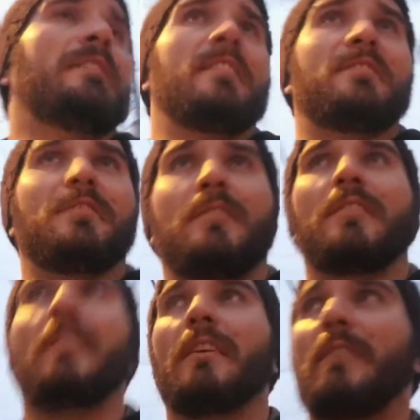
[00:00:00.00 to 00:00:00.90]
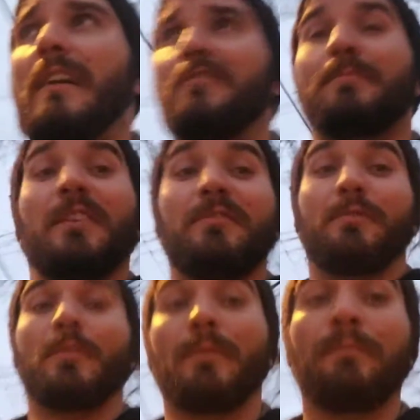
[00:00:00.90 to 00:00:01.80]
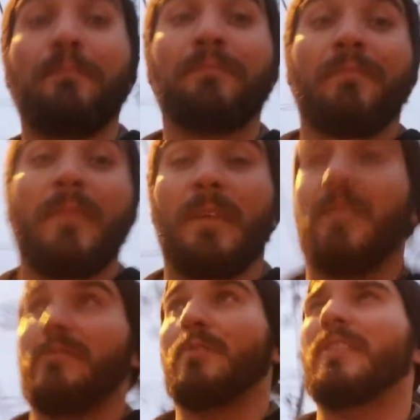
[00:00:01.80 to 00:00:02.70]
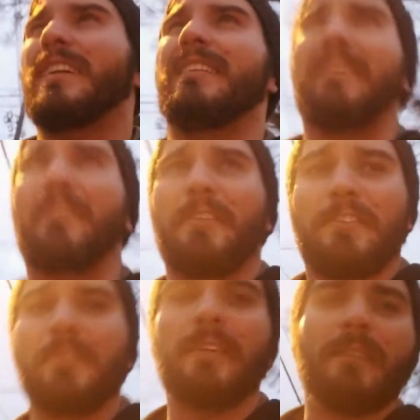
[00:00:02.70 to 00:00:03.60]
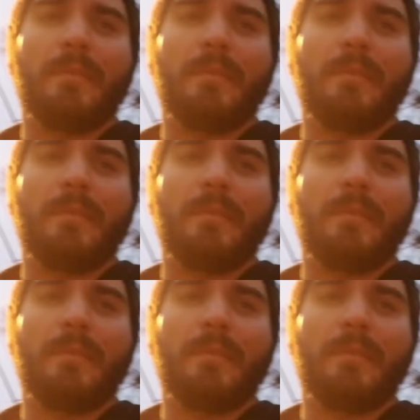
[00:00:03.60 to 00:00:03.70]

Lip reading: doesn't, you know, I don't have space for it. I mean, I've only got like a 32 gig